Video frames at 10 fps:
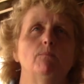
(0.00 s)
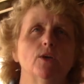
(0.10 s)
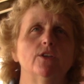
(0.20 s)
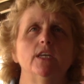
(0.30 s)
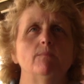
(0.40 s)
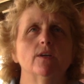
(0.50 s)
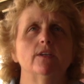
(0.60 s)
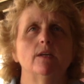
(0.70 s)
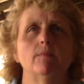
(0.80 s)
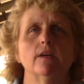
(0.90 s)
building
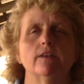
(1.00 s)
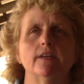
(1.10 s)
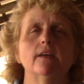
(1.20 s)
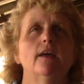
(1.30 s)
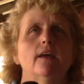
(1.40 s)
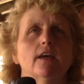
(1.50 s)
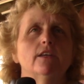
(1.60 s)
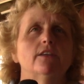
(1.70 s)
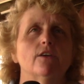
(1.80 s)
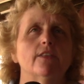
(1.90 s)

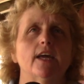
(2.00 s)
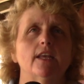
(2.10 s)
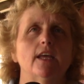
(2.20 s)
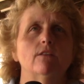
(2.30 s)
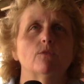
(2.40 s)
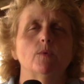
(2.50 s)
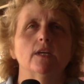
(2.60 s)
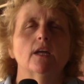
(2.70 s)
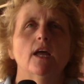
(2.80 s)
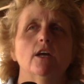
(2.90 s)
until that 8th week.